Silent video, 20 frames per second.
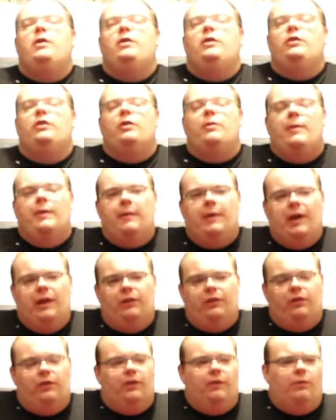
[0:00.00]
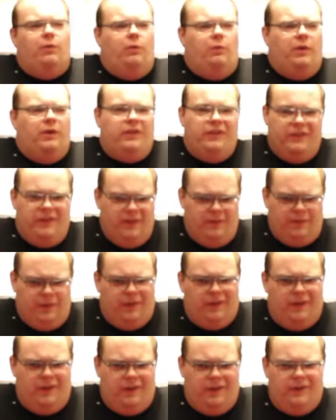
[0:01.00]
So you may be asking yourself, well, what's
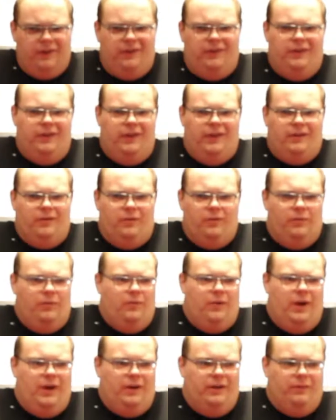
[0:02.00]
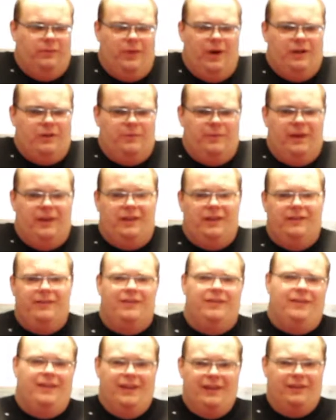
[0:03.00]
different than why'd you make this
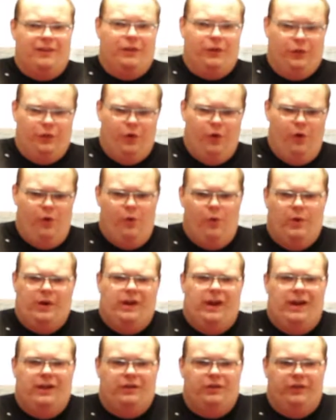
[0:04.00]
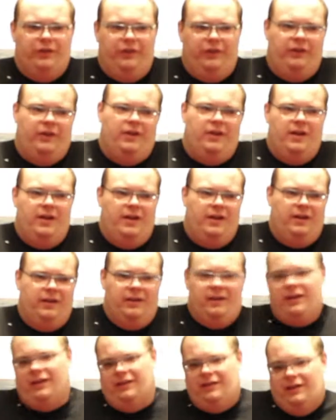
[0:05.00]
season 2 and not just
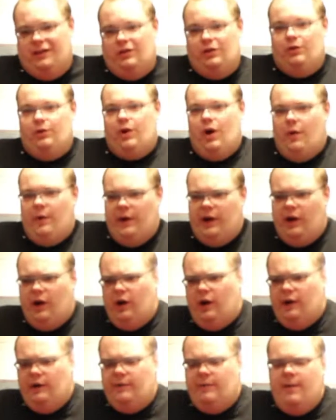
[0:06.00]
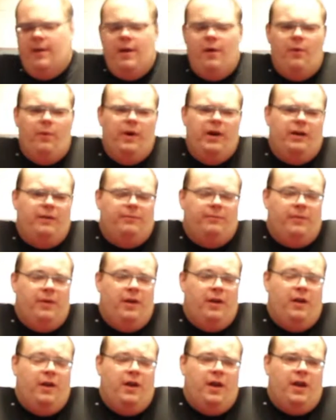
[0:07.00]
continue going on? Well,
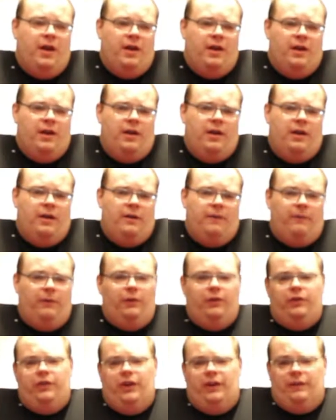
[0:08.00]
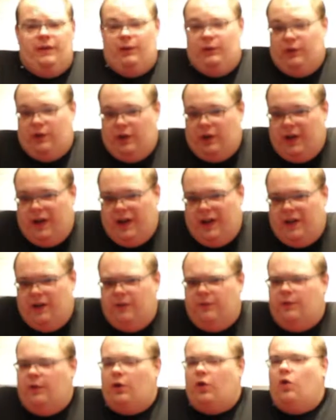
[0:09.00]
first off, I was on
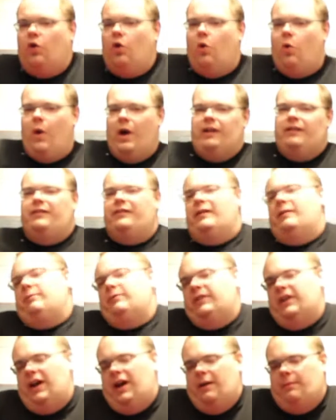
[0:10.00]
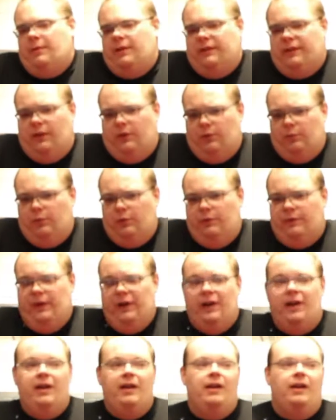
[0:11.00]
hiatus for quite some time because I was
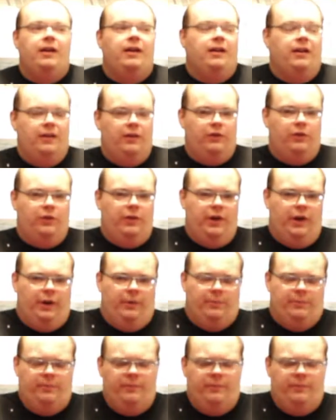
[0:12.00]
moving to here.